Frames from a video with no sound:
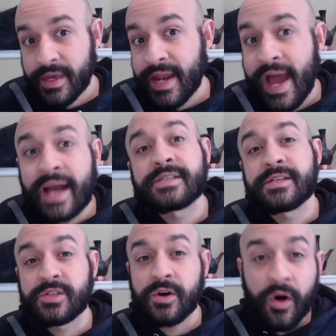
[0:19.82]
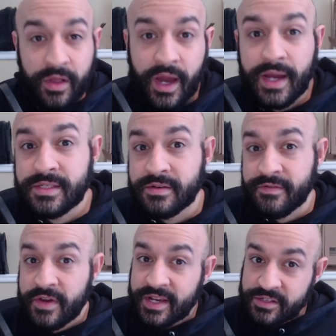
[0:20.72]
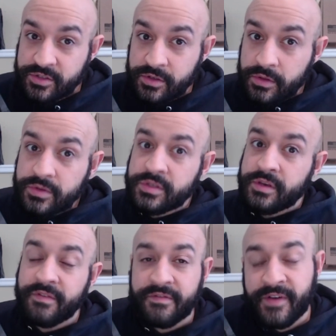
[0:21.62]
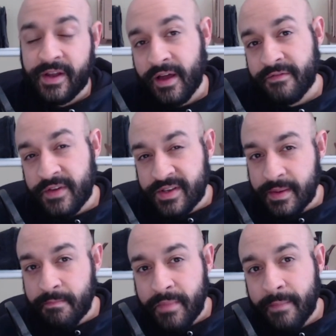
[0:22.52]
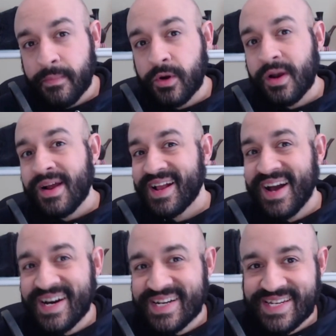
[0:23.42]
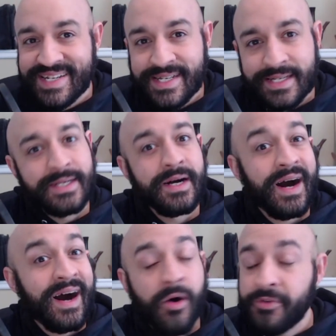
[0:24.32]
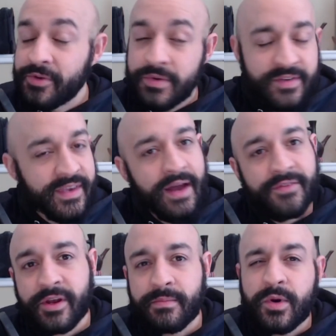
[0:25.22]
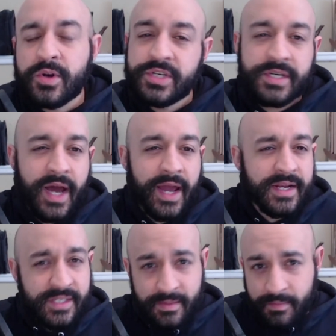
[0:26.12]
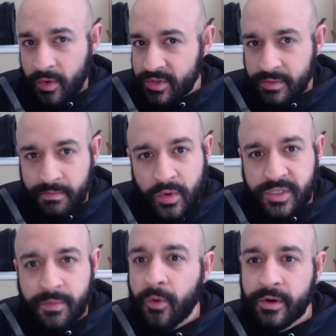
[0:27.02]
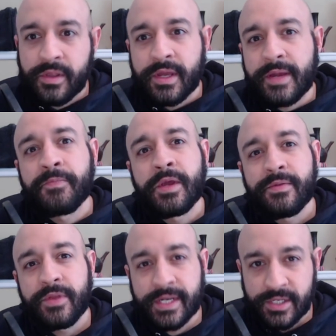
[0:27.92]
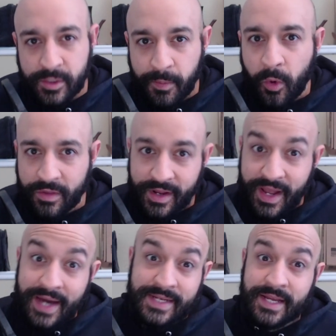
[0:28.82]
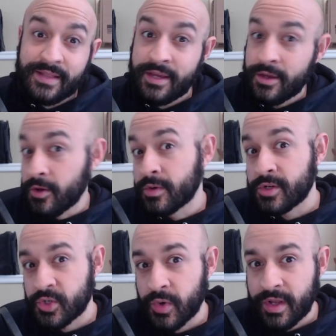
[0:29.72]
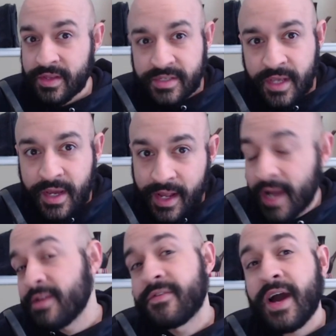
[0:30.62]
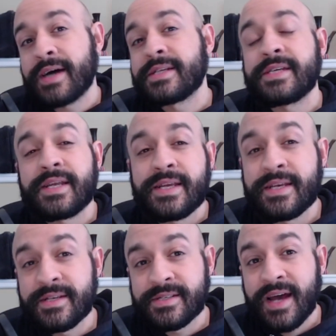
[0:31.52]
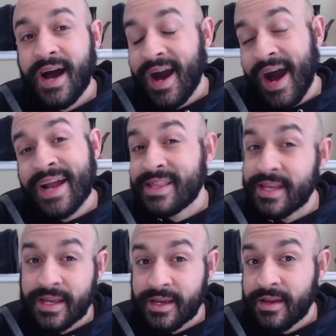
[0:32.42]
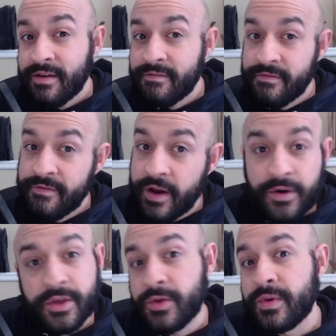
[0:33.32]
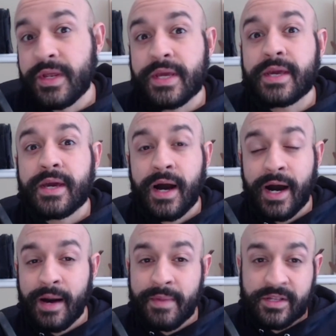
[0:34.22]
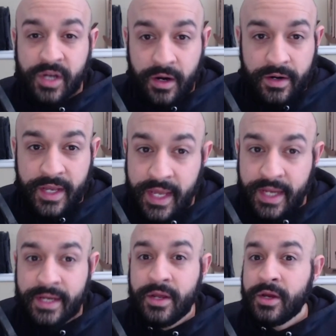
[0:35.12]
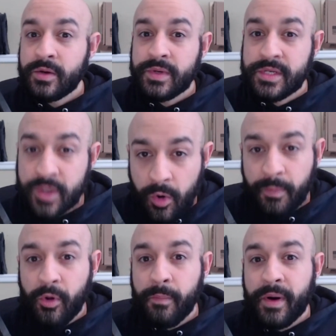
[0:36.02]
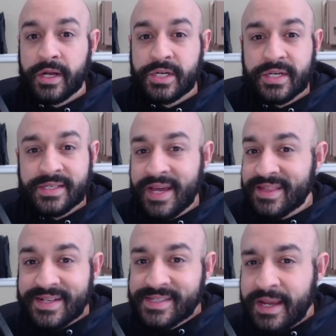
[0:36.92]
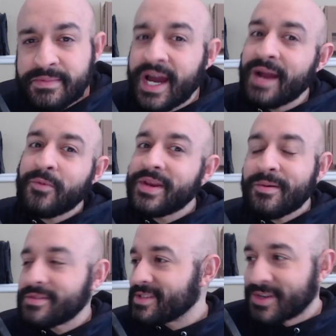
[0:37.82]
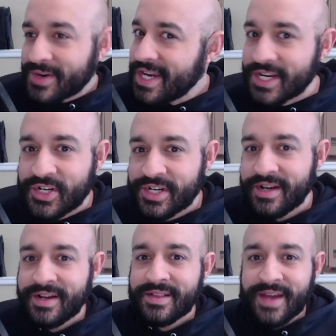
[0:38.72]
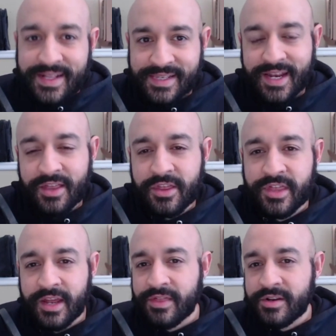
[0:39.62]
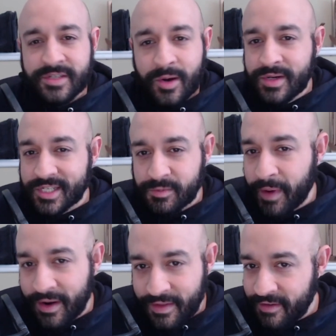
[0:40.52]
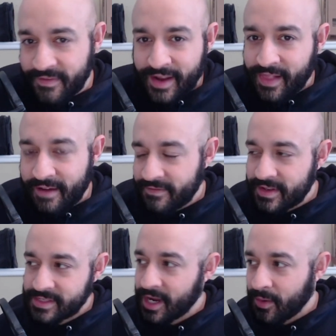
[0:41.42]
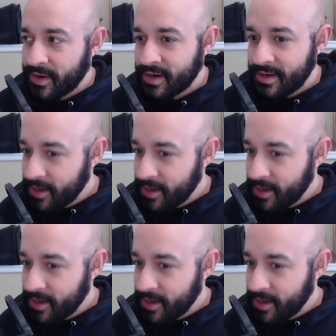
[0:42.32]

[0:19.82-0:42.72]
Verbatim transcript: You get access to all kinds of exclusive Fight Laugh Feast member content, uh, also discounts on merchandise, and most, most importantly, you get to support the content that you enjoy. This kind of content is, I think, very unique. Um, it's hard hitting, we don't pull punches, and at the same time, we don't screech. That's the other thing. There's no despair in the Fight Laugh Feast Network.